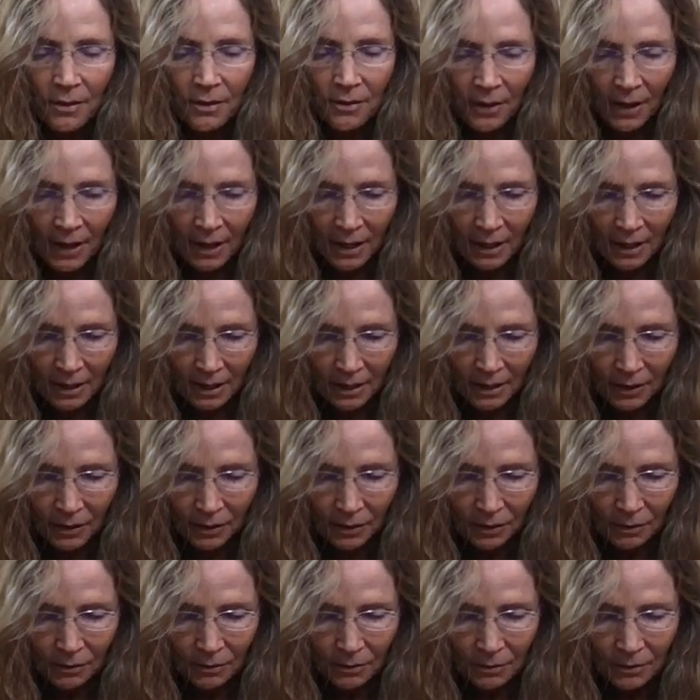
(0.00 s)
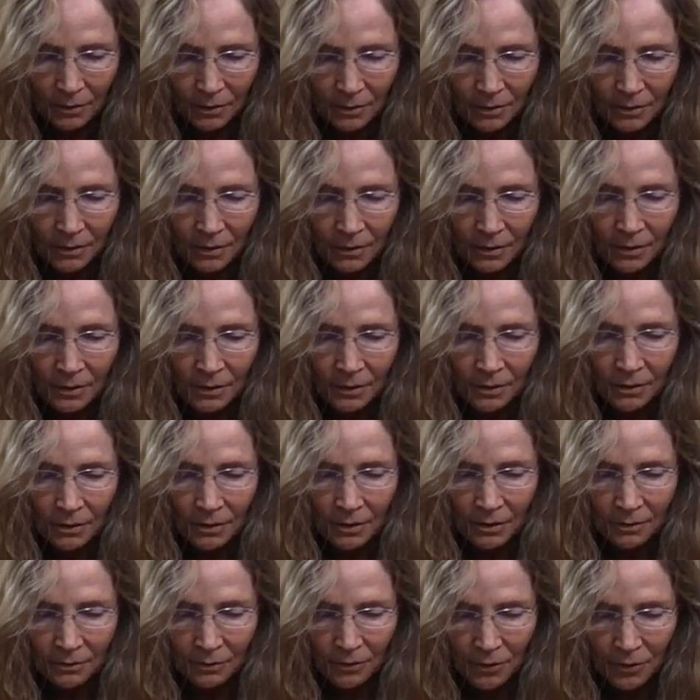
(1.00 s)
Thank you
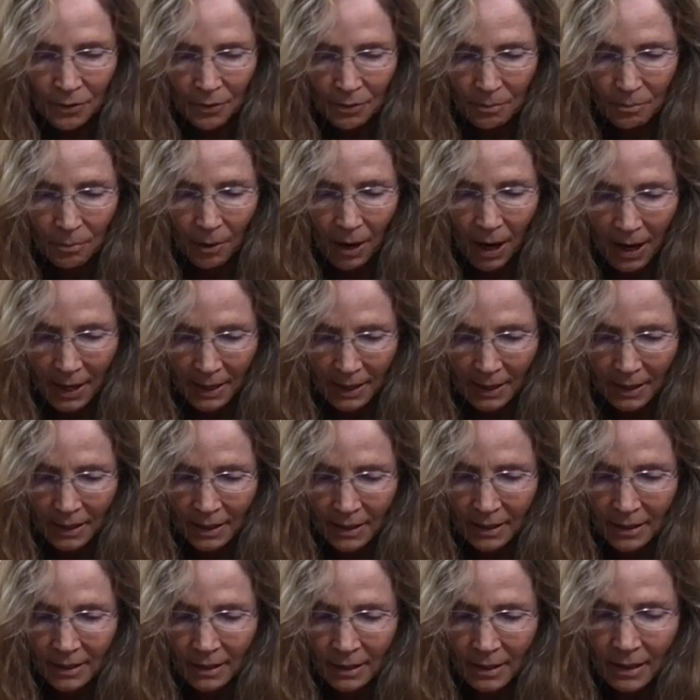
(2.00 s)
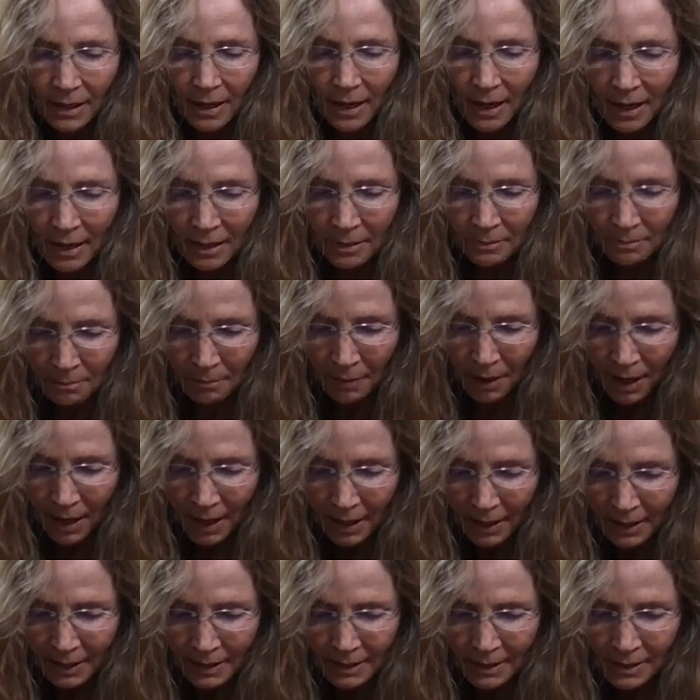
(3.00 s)
for the body and
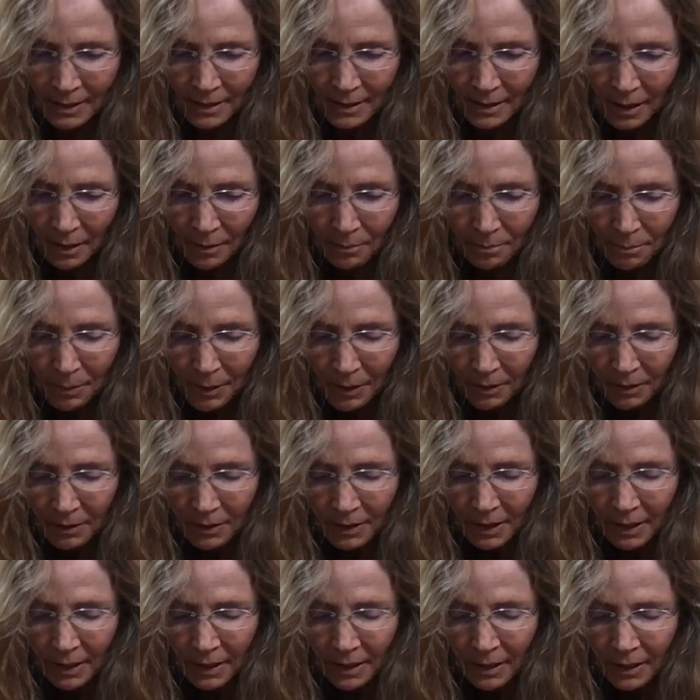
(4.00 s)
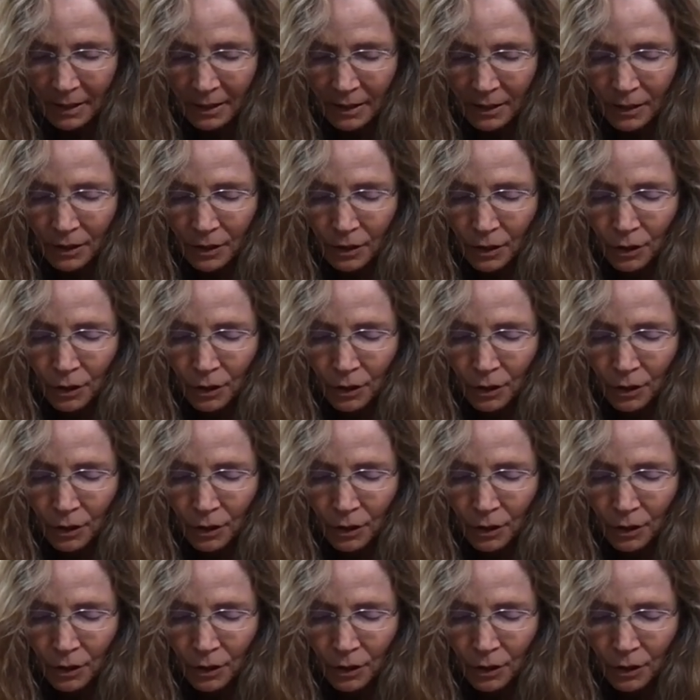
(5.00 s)
mind's ability